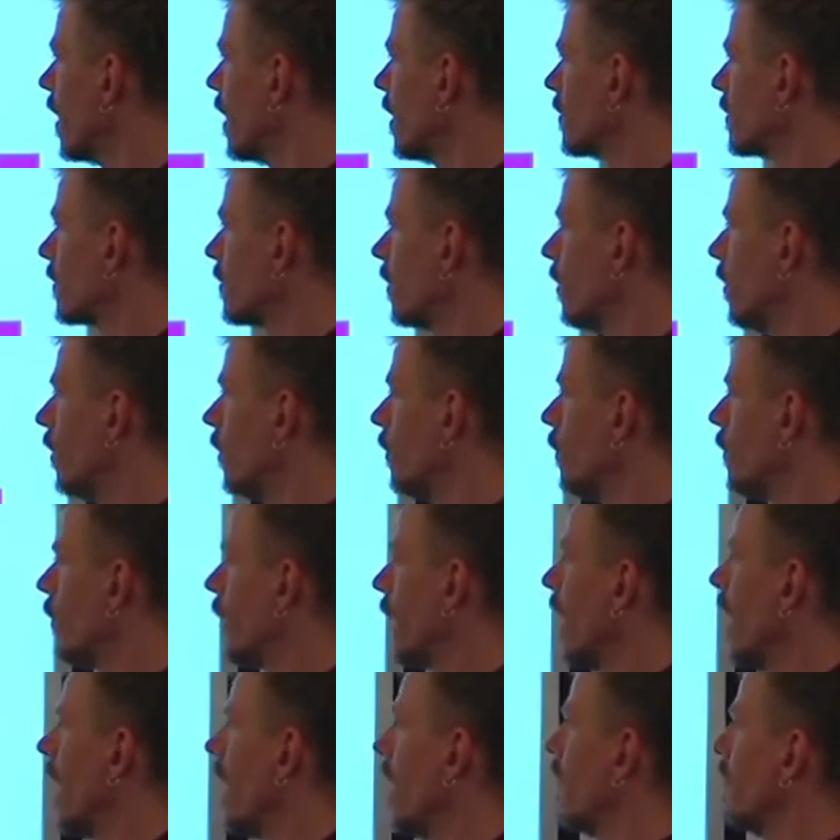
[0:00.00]
So we
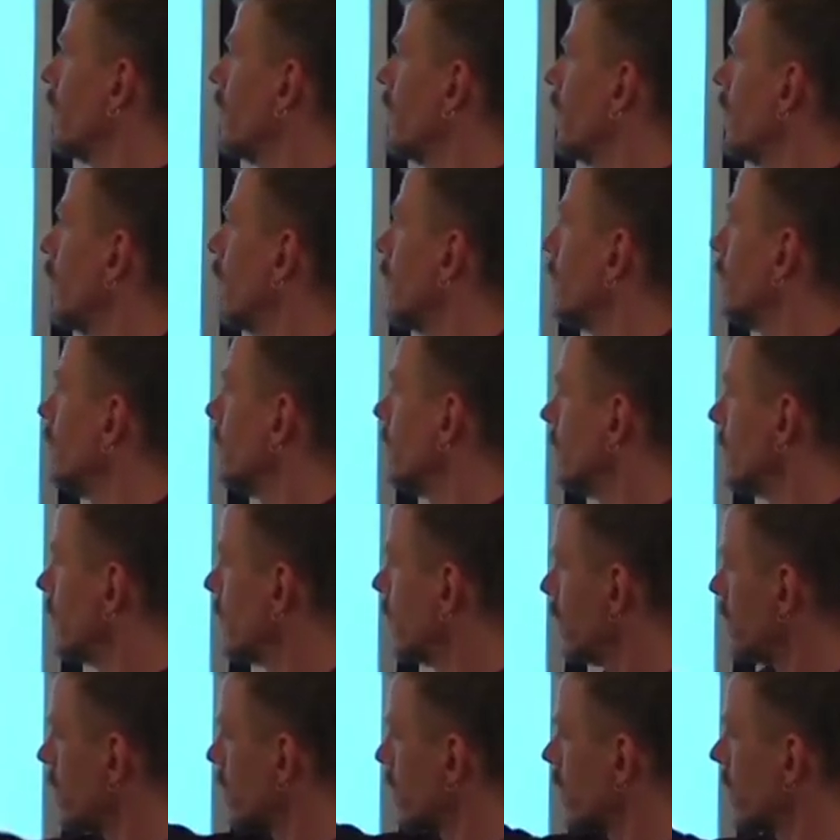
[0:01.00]
have
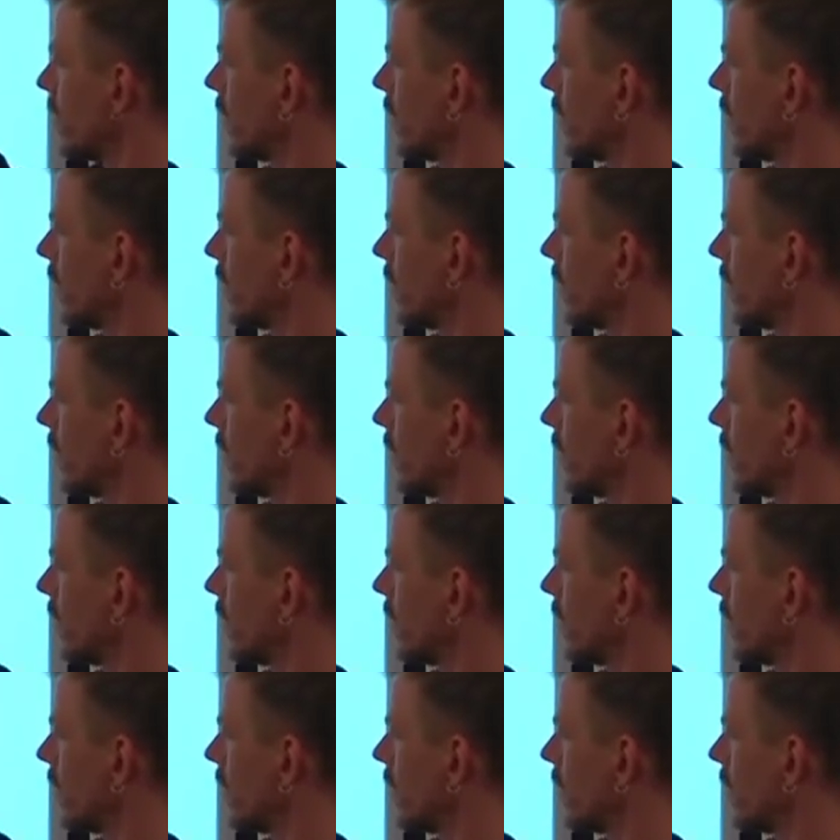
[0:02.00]
the